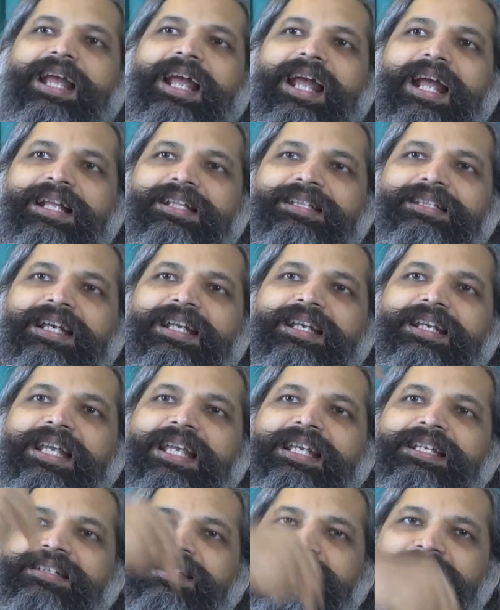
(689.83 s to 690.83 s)
and then
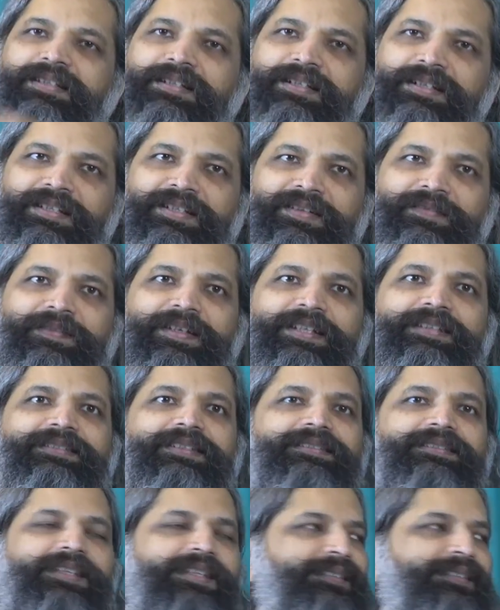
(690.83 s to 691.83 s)
insert the
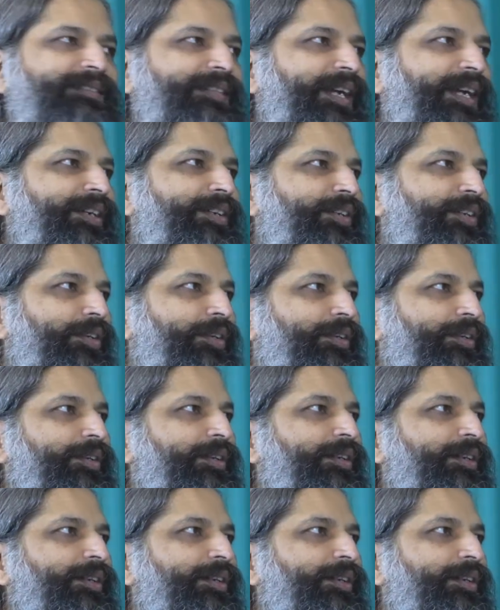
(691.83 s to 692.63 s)
feces inside your